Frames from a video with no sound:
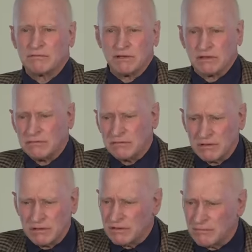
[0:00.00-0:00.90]
you know,
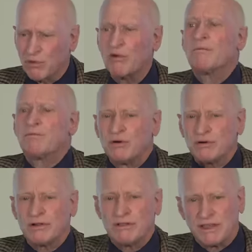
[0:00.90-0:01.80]
more
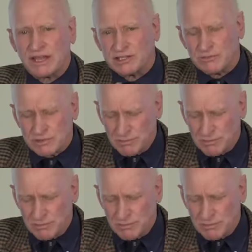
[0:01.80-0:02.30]
important things.